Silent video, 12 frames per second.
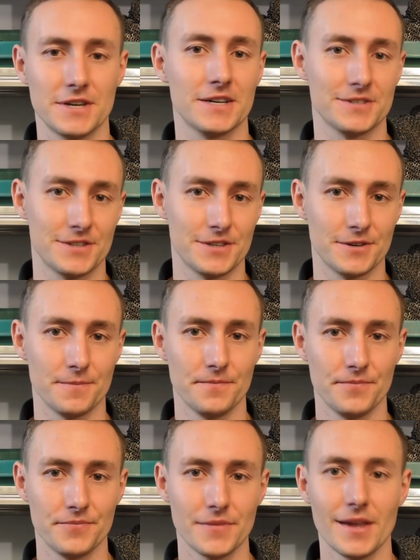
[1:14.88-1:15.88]
is asking,
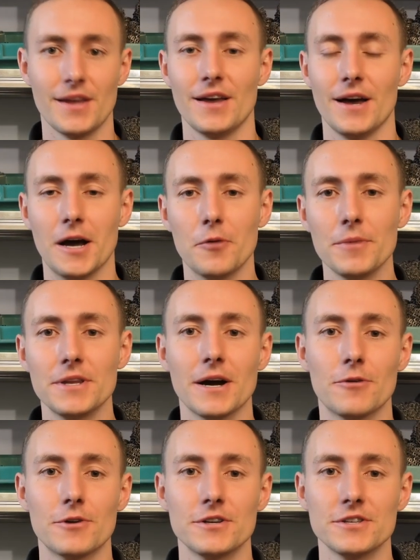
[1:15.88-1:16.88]
how many
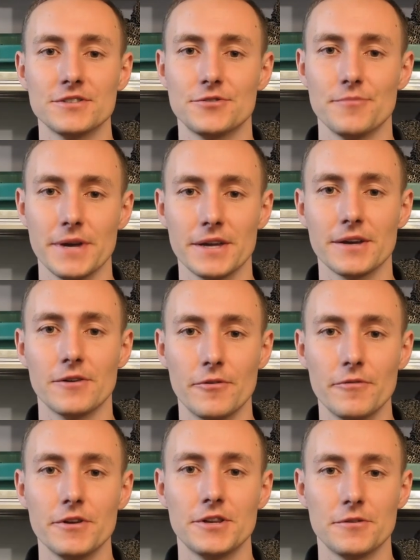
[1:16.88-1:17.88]
hours to make a
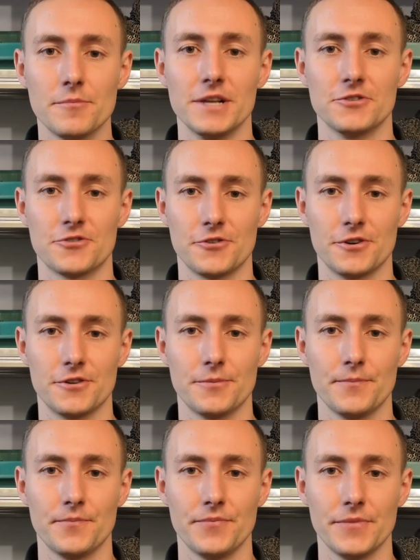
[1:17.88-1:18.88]
riveted mail shirt?
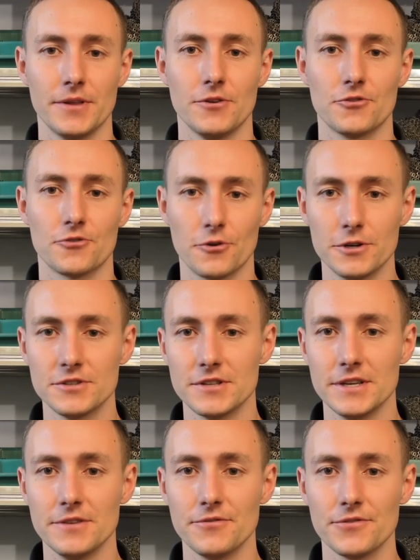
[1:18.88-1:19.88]
Short
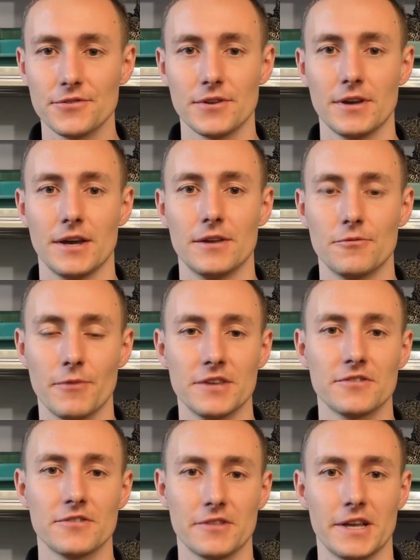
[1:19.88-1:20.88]
sleeves and
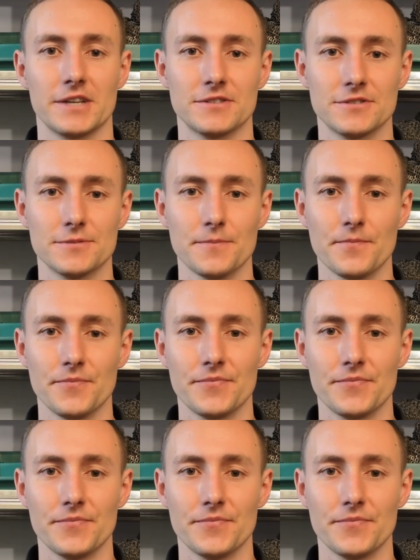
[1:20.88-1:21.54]
waist lengths.